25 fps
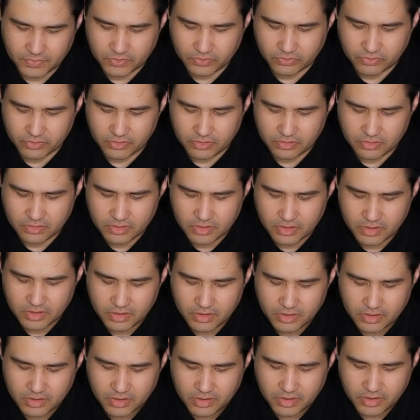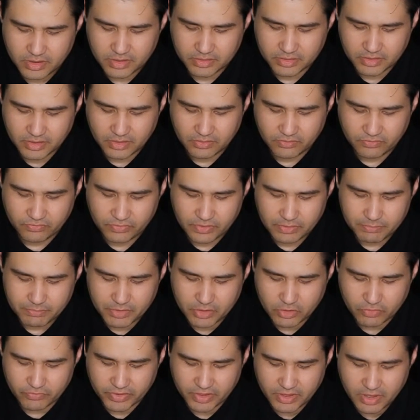Okay, and then flip
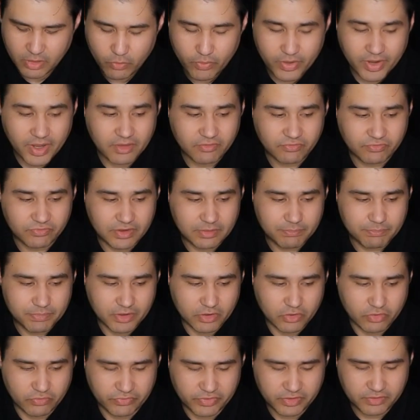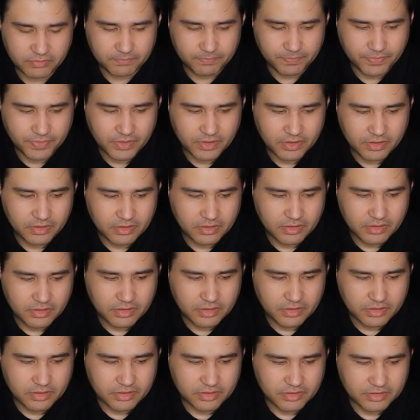it over. The way I flip it over
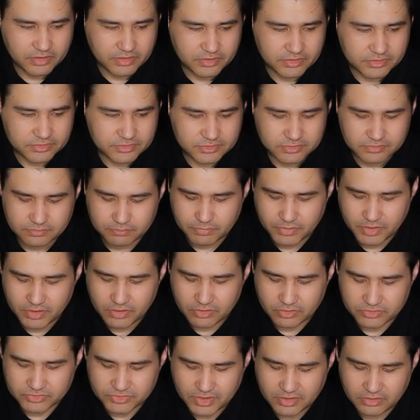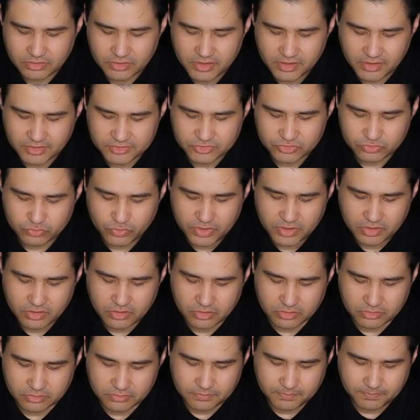is because I did a swing
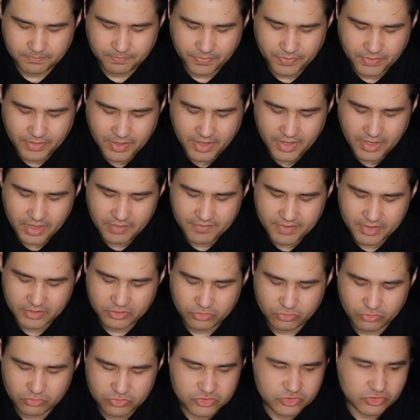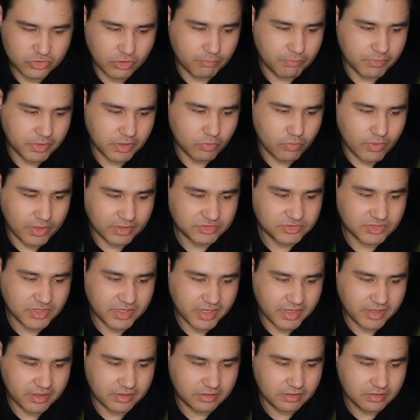cut. I have a huge thumb break once
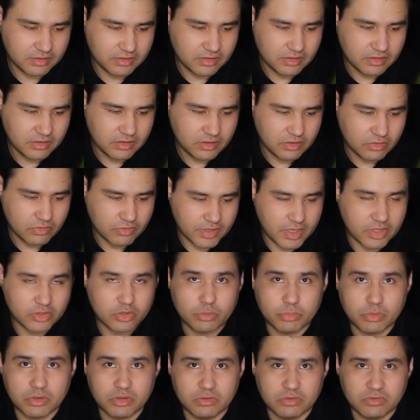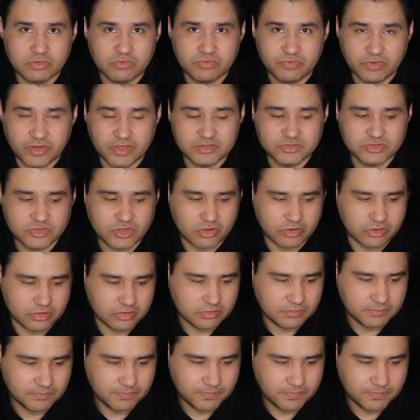again on the double face card.